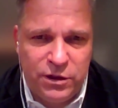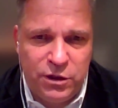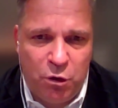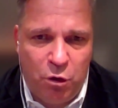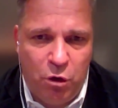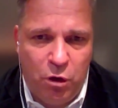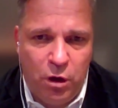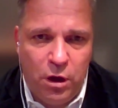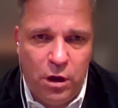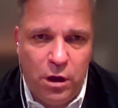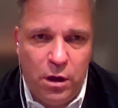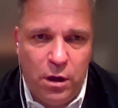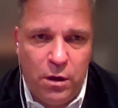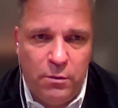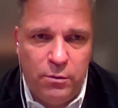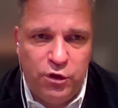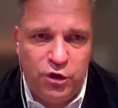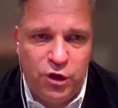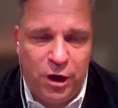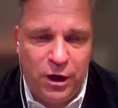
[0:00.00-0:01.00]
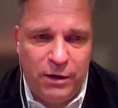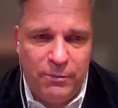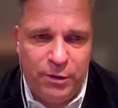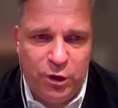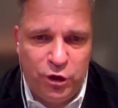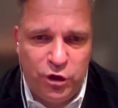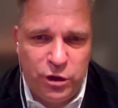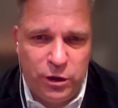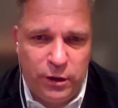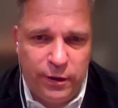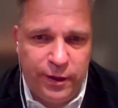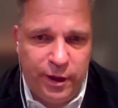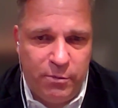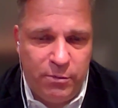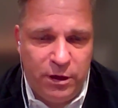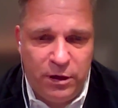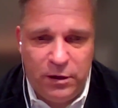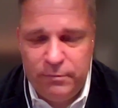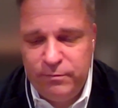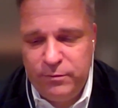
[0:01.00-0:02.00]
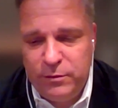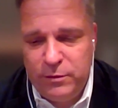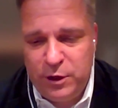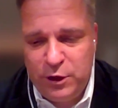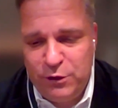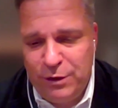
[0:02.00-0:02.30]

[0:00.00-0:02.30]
So talking about geothermal,